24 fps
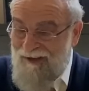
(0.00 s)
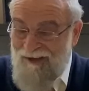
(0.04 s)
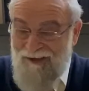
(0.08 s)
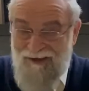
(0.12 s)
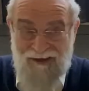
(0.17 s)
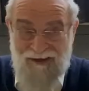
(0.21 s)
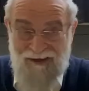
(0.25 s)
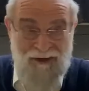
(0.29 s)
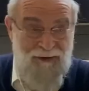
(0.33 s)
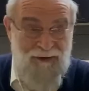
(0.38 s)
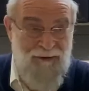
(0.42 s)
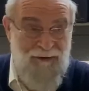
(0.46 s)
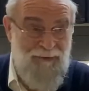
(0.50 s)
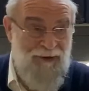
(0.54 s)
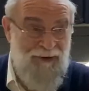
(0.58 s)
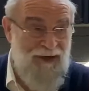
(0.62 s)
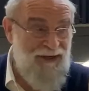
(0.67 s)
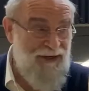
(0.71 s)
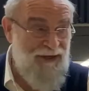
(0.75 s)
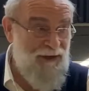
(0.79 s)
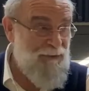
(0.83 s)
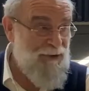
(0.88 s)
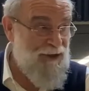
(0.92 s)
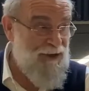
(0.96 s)
The only
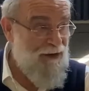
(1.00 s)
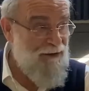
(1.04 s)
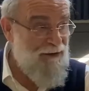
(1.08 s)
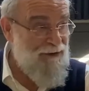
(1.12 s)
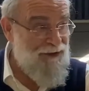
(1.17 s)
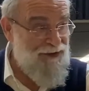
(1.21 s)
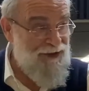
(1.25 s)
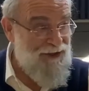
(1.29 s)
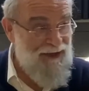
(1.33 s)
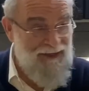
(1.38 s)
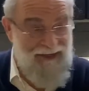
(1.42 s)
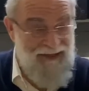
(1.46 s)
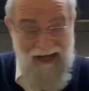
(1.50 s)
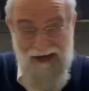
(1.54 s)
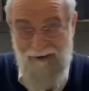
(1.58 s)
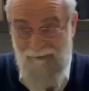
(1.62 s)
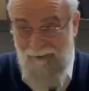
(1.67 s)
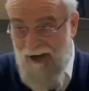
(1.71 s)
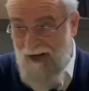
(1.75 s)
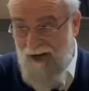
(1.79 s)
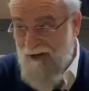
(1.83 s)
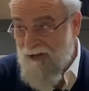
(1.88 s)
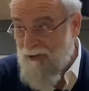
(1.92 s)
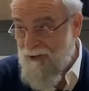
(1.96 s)
reason we don't see it that
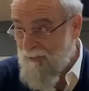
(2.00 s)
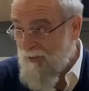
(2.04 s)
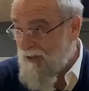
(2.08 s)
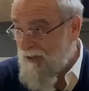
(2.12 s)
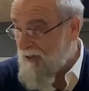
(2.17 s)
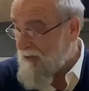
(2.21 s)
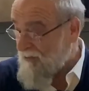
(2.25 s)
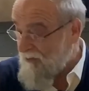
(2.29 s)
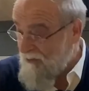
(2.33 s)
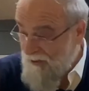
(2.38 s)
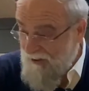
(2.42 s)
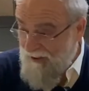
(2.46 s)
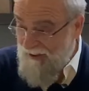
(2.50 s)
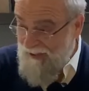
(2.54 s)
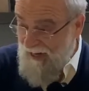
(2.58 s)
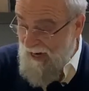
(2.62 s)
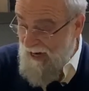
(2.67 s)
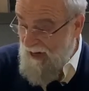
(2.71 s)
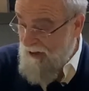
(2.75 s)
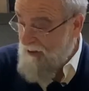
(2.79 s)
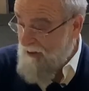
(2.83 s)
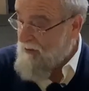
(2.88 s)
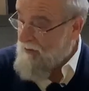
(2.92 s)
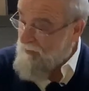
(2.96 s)
way, because we look at
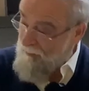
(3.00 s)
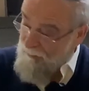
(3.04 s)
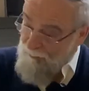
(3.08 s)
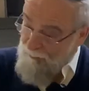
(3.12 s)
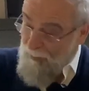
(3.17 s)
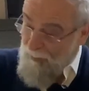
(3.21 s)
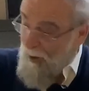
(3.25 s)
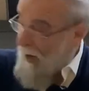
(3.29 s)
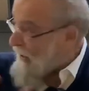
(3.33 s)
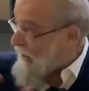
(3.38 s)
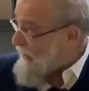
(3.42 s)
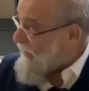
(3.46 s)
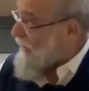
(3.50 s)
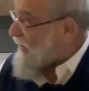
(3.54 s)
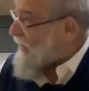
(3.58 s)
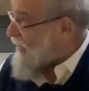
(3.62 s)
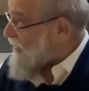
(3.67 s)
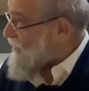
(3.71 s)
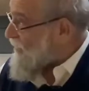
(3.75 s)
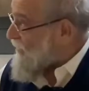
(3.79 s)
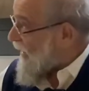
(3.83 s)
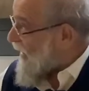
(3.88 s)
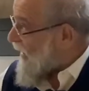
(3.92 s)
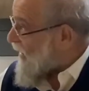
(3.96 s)
our
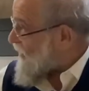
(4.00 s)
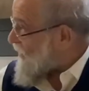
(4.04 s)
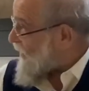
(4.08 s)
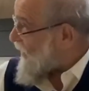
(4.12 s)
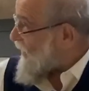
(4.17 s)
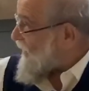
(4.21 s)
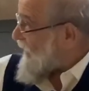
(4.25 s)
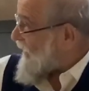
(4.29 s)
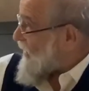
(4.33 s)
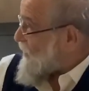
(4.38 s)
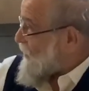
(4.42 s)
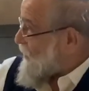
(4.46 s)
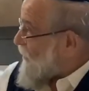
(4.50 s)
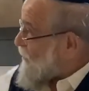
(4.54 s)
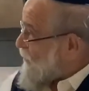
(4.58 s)
bodies, our psychological